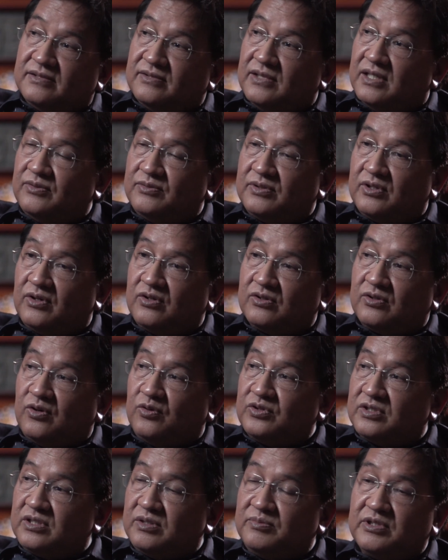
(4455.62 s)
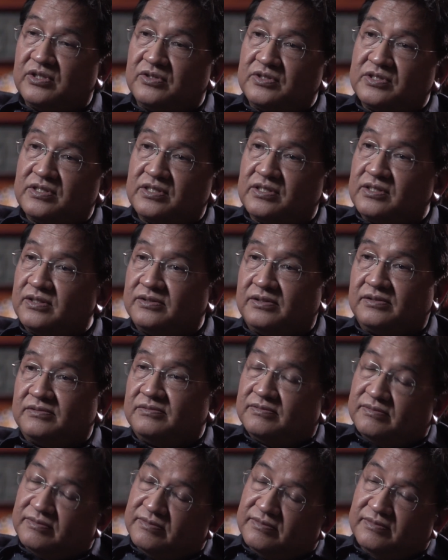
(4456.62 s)
we're all coterminous,
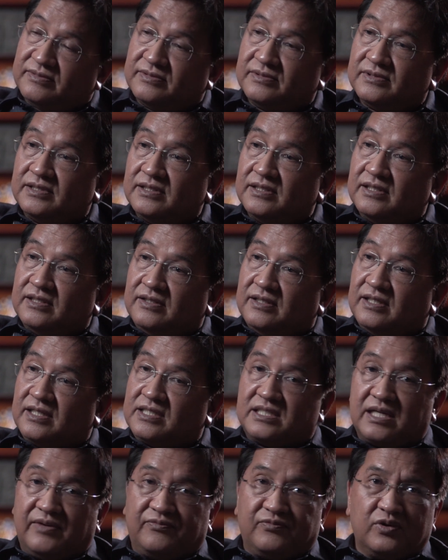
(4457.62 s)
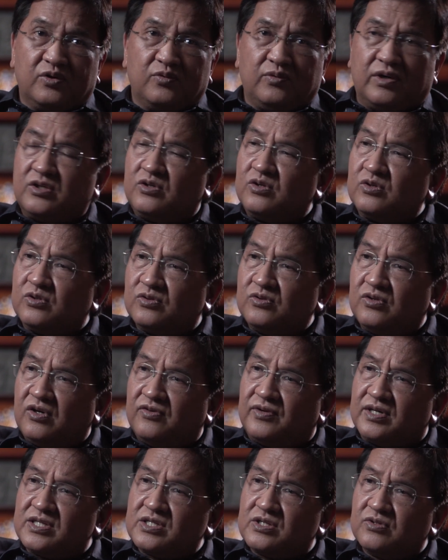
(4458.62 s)
so except for 1 or 2
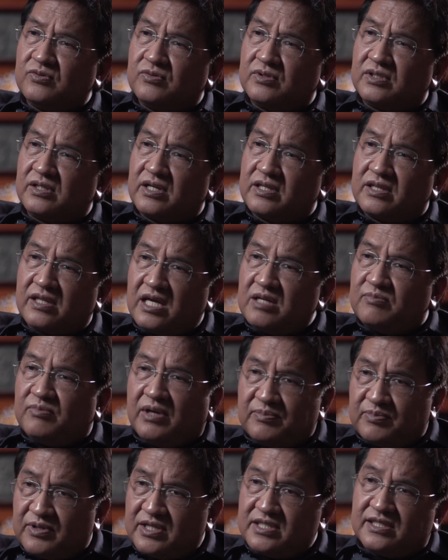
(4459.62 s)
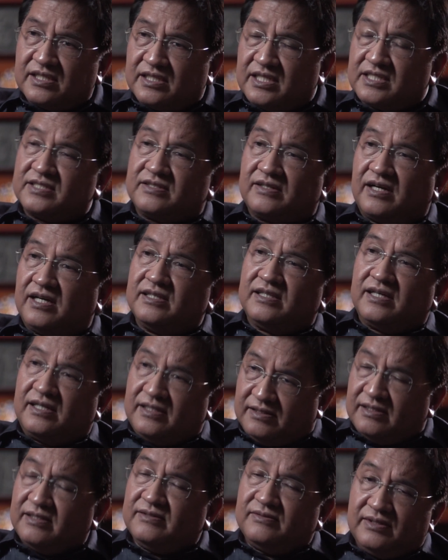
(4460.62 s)
of us who were retained by President
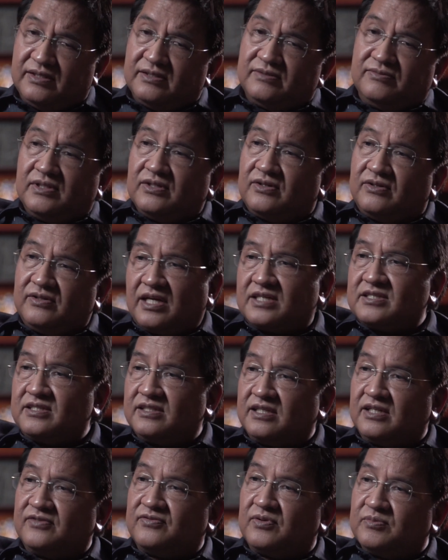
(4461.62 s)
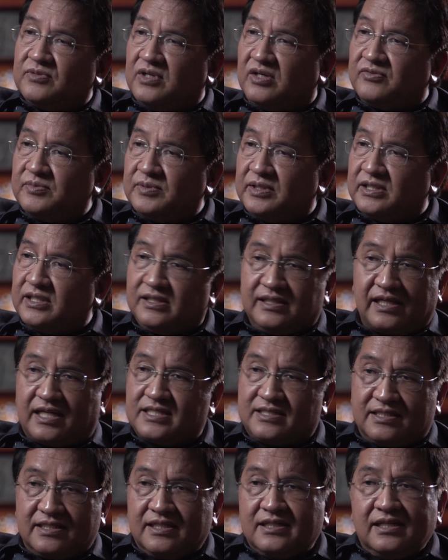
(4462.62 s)
Estrada, we all exited from government. And
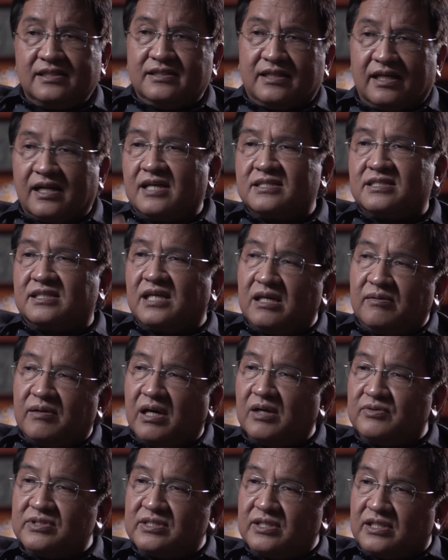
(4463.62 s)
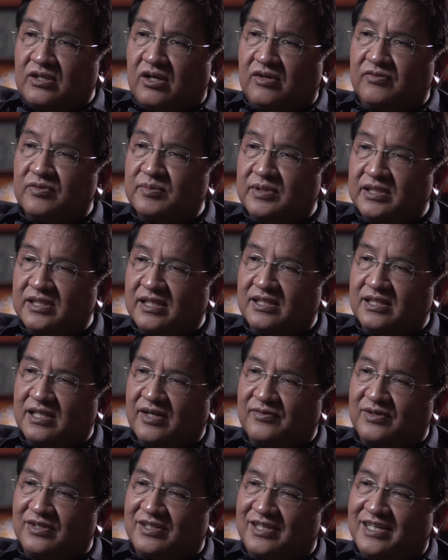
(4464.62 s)
that's the last time I was in government, and
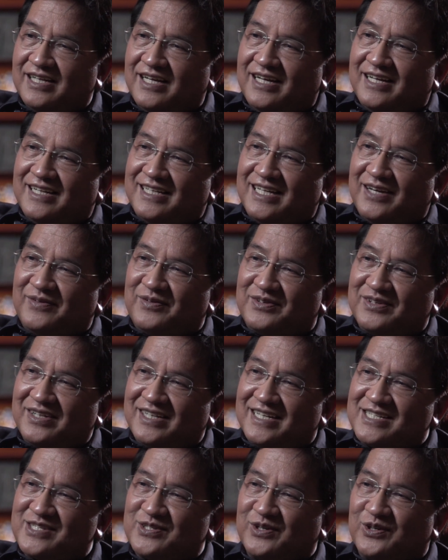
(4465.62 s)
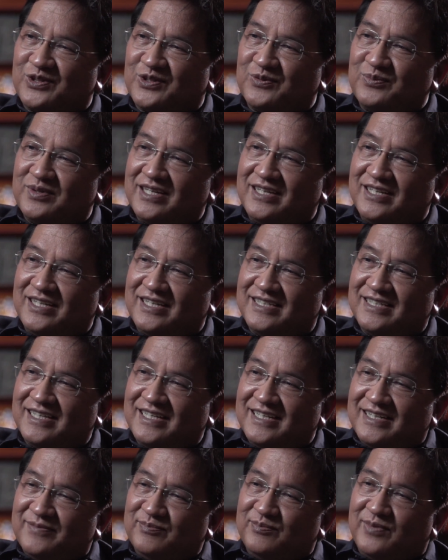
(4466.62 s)
never really sought to be
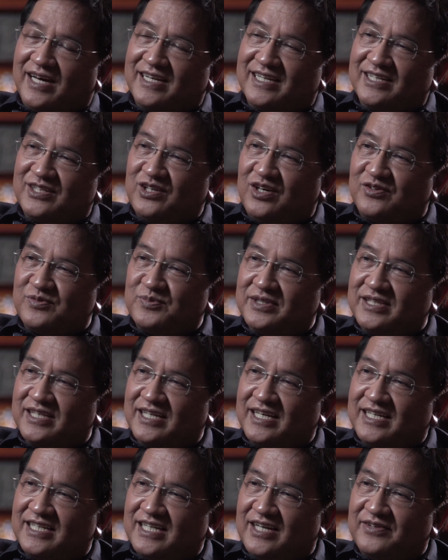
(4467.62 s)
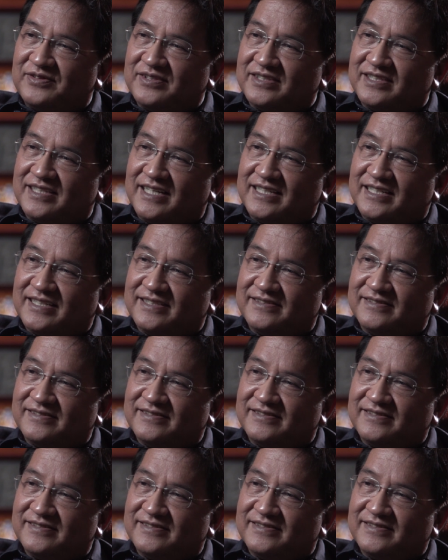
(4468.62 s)
back in government again after that.